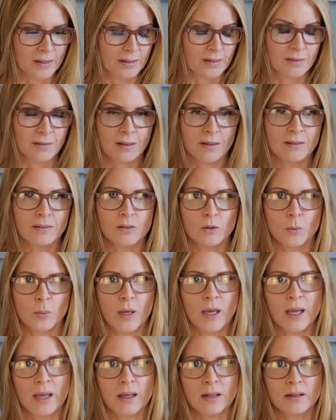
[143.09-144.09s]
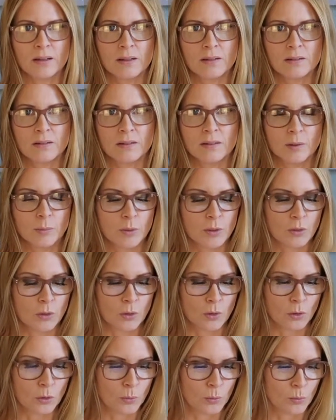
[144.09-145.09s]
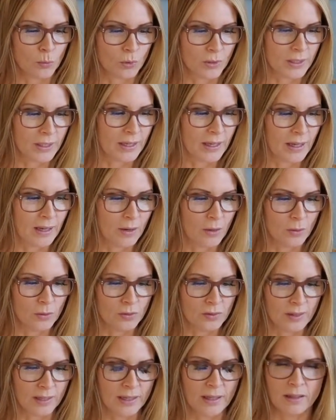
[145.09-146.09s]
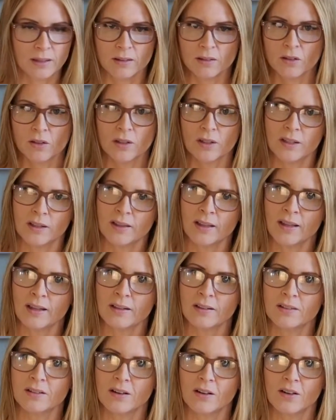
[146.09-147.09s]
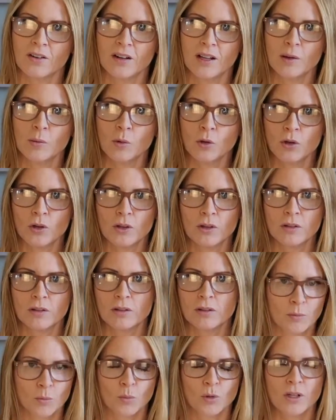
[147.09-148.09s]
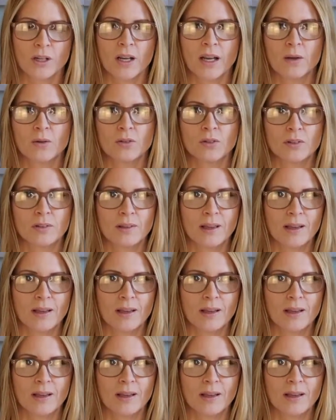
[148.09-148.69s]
it's not so bad, it's a typical brick house, and in that entire neighborhood, brick houses